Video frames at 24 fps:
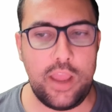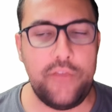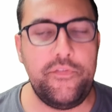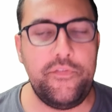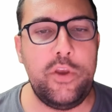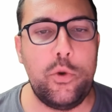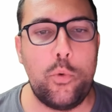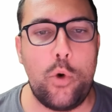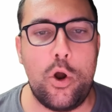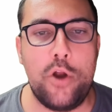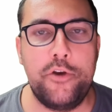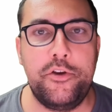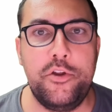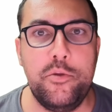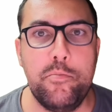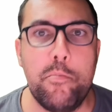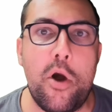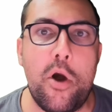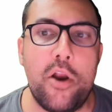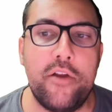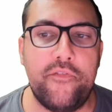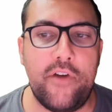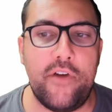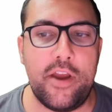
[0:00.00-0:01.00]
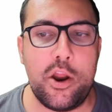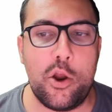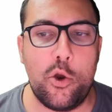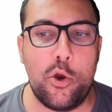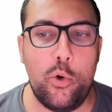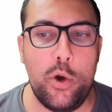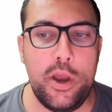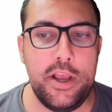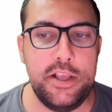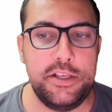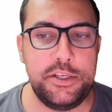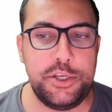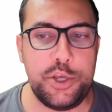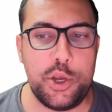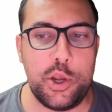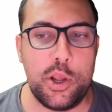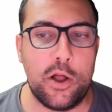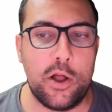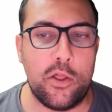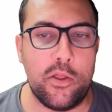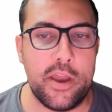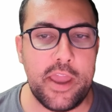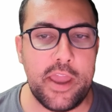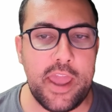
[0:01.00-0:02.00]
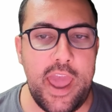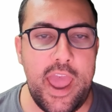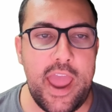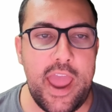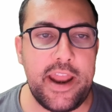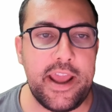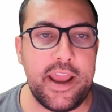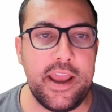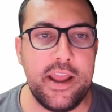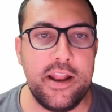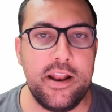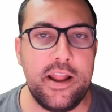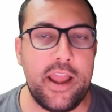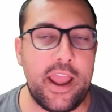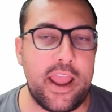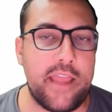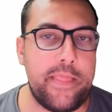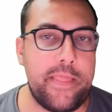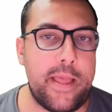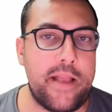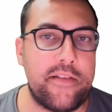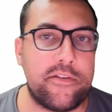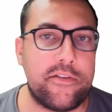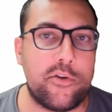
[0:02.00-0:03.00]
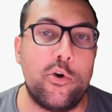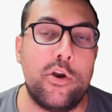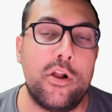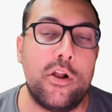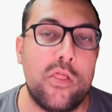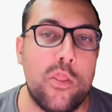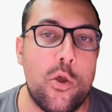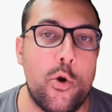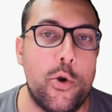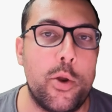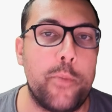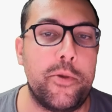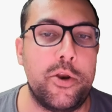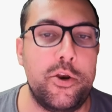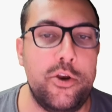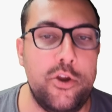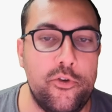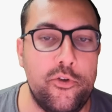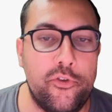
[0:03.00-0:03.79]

If you want to modify your quiz, you can click edit, and that's going to load up a new